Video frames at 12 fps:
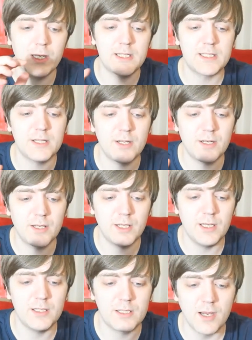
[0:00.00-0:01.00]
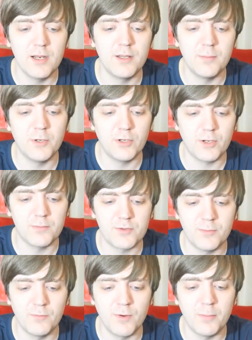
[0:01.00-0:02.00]
is that the title of the book comes
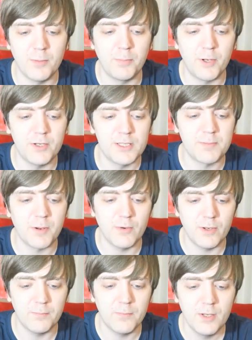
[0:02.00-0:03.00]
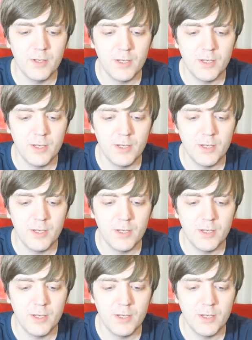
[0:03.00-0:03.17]
from a Robert Burns poem,